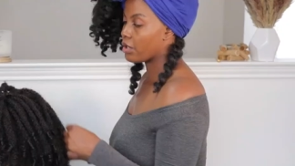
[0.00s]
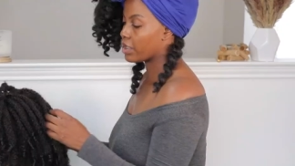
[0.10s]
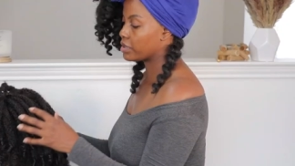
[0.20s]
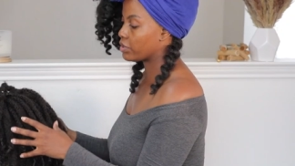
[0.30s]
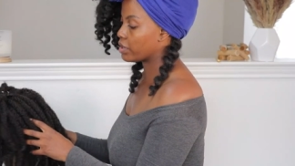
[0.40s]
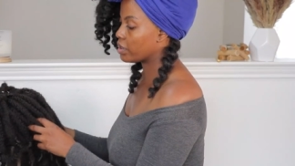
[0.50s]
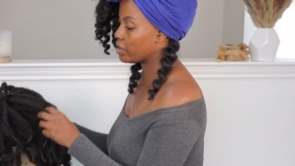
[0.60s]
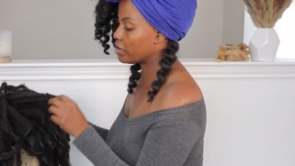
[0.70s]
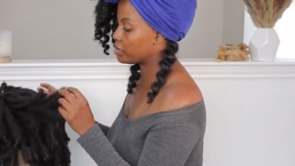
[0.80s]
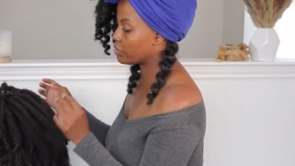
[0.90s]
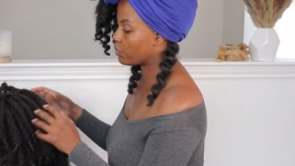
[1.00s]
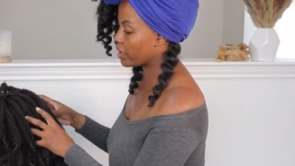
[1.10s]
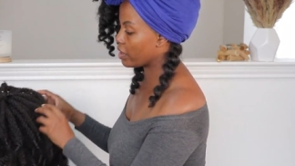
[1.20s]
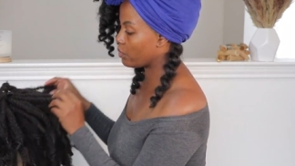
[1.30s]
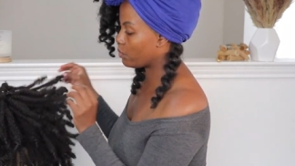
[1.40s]
okay so here is the
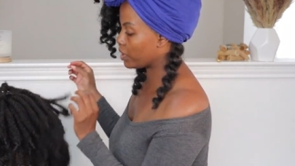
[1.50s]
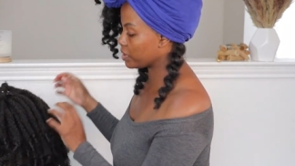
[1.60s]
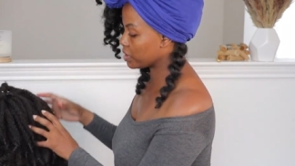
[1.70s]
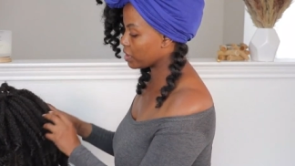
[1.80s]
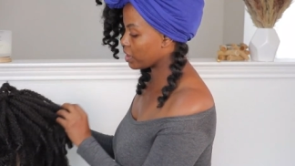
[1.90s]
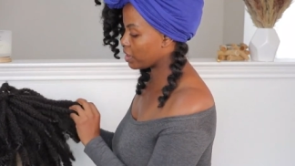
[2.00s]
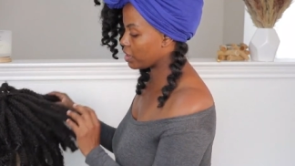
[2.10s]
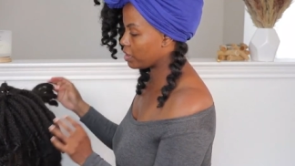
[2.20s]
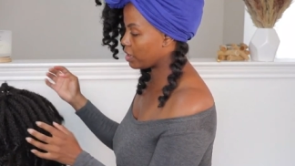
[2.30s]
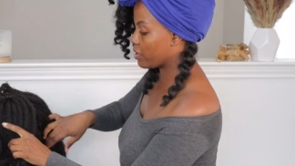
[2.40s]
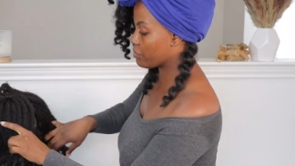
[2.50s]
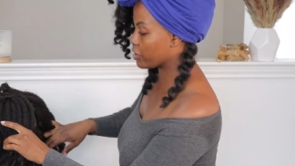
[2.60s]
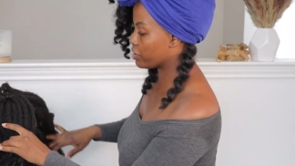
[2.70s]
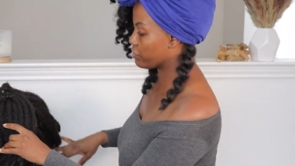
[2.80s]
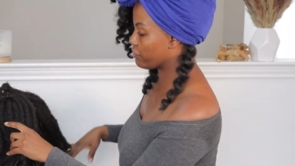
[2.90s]
wig once again what I'm
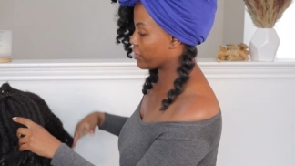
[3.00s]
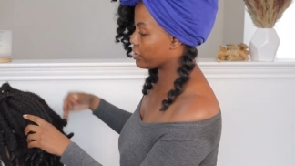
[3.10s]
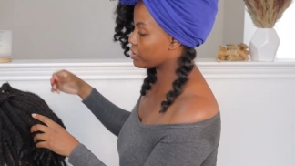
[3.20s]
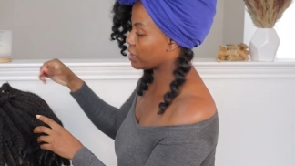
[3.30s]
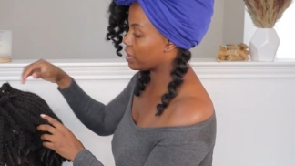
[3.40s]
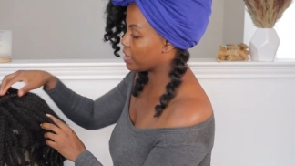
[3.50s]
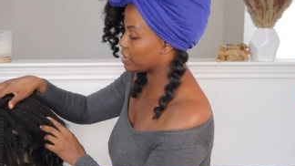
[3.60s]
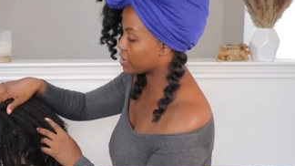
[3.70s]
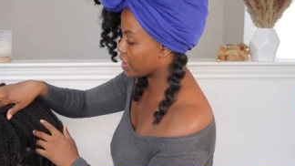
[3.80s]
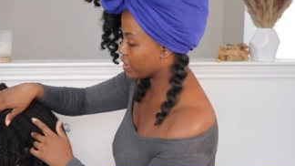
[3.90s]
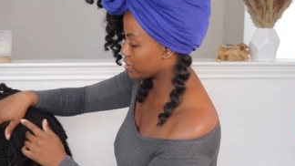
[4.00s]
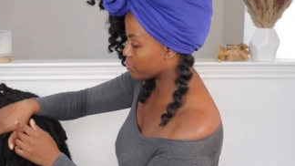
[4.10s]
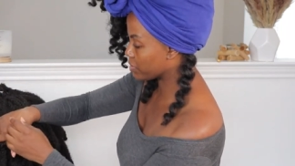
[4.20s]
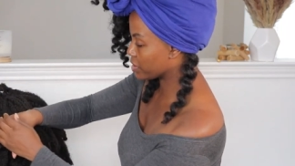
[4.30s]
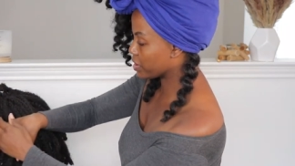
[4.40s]
gonna do first is kind of
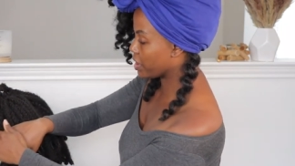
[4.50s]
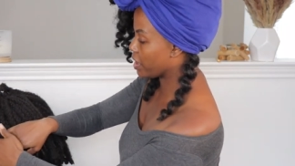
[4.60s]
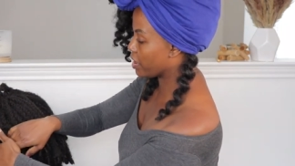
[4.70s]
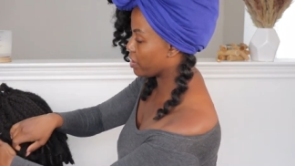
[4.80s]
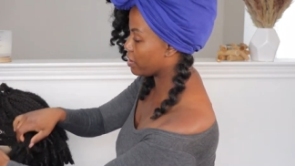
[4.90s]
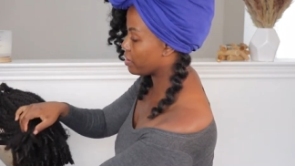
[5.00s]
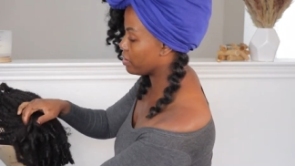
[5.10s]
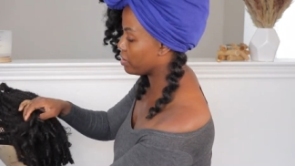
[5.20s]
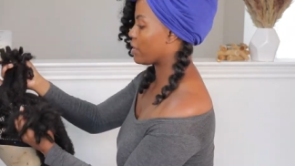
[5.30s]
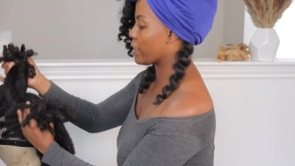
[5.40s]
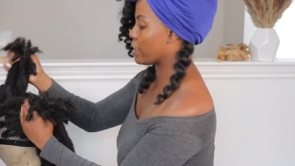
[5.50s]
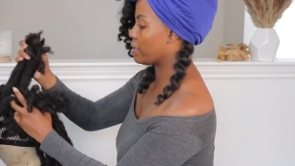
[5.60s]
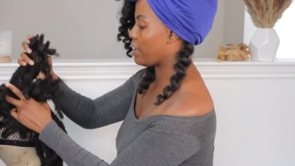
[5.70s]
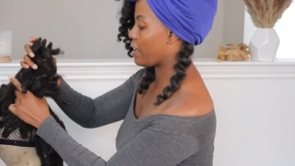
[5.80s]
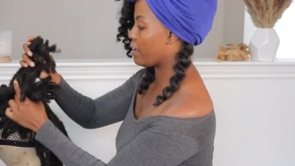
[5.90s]
split the hair so I
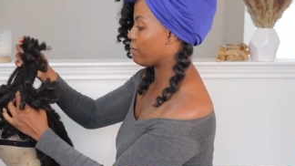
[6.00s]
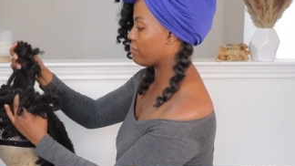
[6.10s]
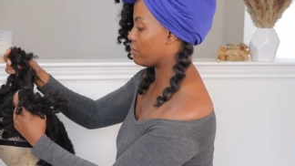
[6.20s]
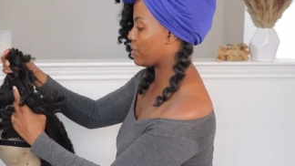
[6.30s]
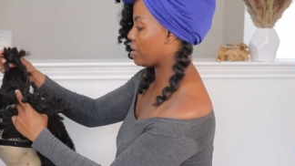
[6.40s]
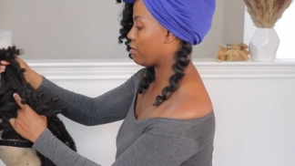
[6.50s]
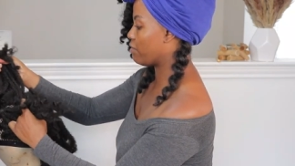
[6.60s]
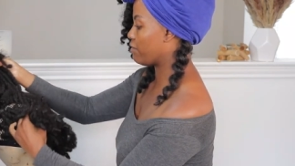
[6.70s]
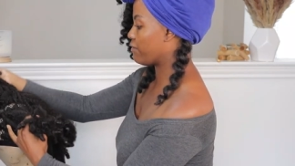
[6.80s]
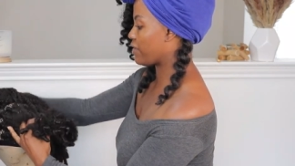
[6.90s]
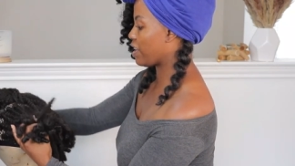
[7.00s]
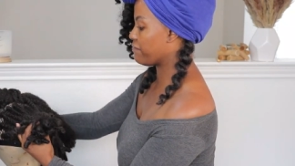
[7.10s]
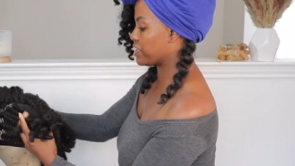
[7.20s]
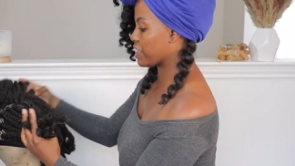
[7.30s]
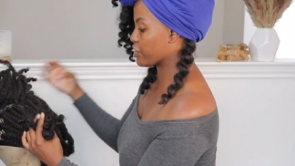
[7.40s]
can have about
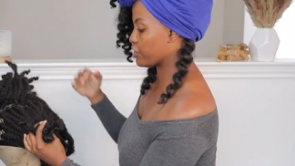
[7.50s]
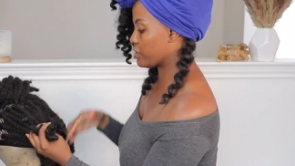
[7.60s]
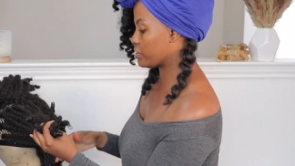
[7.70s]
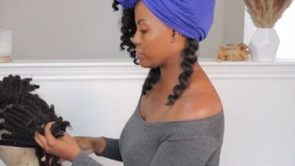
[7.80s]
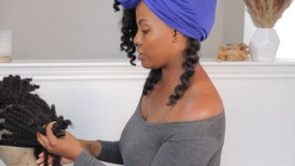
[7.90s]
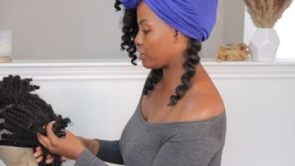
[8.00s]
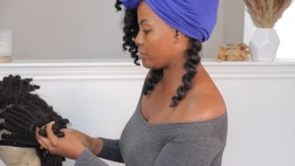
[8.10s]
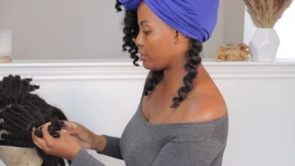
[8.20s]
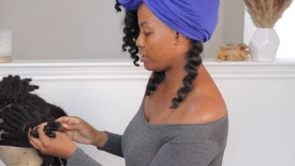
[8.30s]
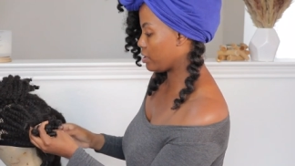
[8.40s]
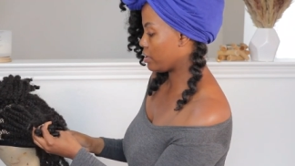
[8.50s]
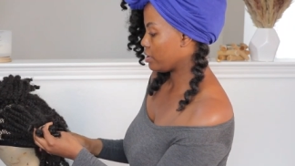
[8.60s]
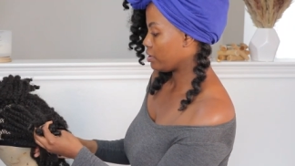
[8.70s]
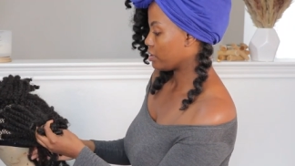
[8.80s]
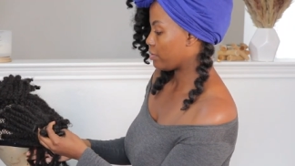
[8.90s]
five sections so
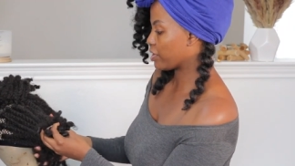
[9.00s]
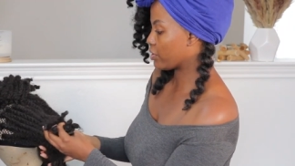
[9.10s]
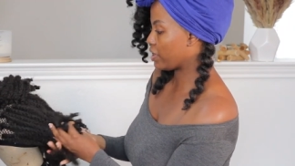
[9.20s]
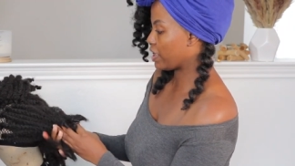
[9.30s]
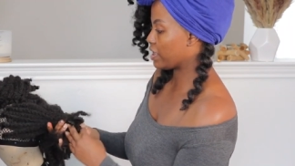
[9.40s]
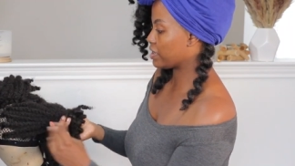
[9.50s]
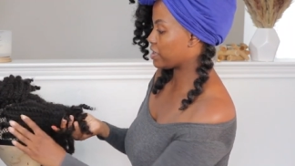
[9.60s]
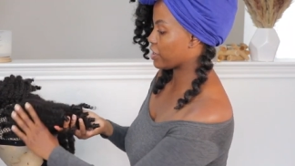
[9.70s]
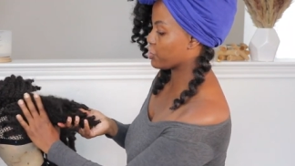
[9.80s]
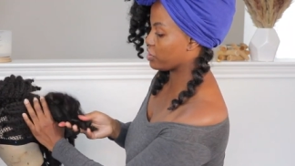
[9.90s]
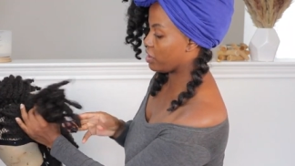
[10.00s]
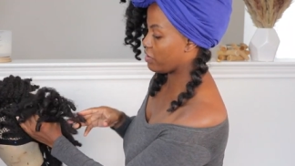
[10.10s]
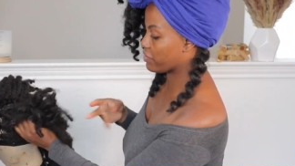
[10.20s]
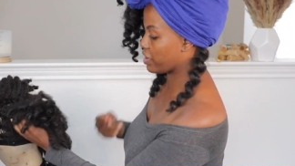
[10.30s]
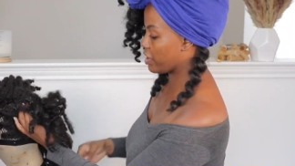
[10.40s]
let me go ahead and section
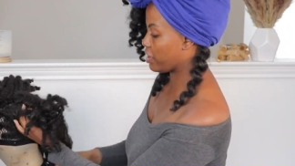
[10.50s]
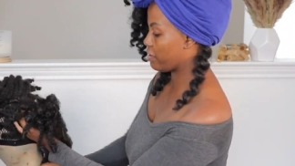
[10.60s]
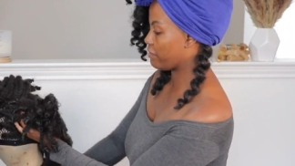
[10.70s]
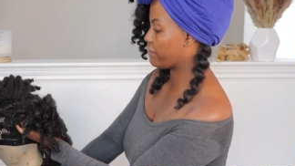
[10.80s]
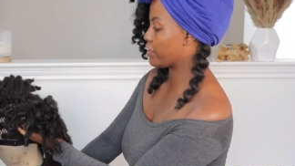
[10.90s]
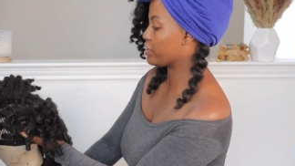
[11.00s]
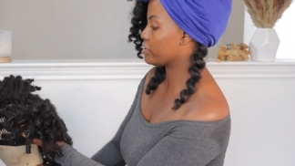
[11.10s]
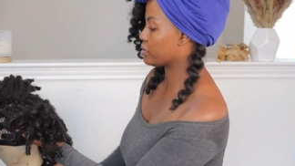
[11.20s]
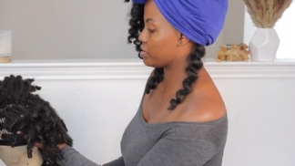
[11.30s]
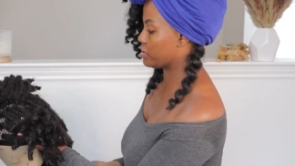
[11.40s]
off the hair first